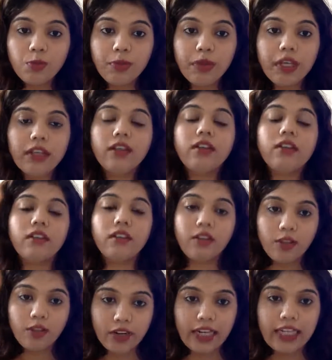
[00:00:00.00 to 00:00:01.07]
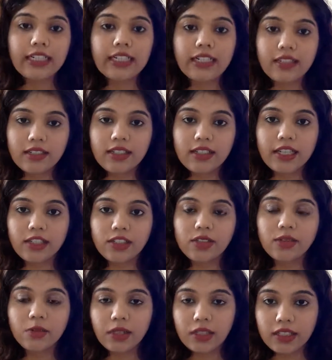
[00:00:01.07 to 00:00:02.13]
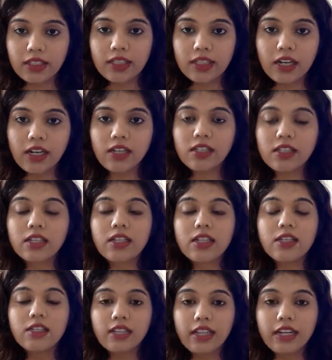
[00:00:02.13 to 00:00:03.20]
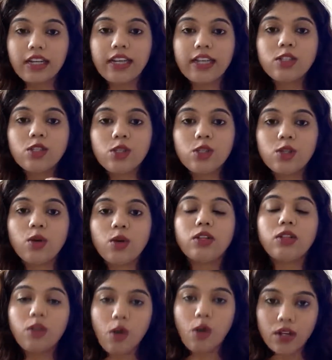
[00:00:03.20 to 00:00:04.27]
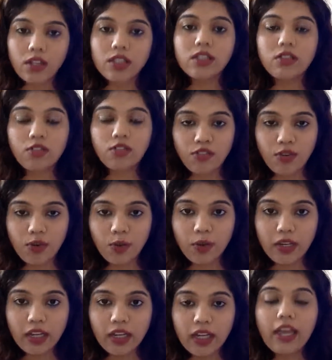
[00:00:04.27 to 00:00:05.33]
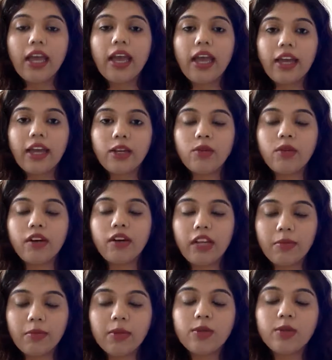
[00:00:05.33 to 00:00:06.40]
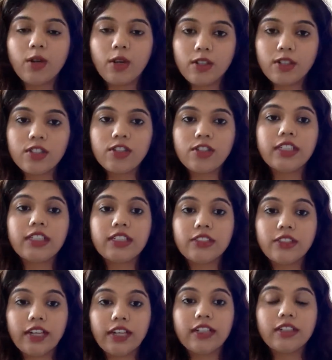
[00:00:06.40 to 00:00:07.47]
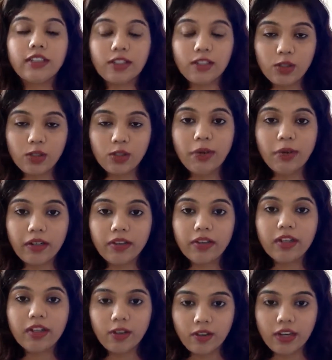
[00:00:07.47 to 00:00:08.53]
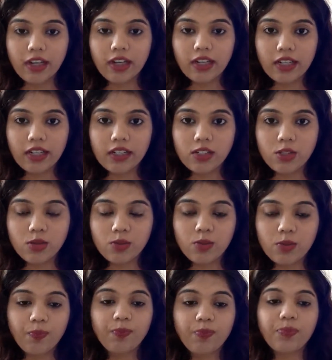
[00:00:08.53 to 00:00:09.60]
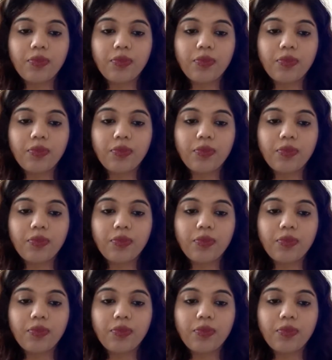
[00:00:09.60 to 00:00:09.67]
do begin your writing section with this task that gets your thoughts flowing and you are able to concentrate and do better in your task too.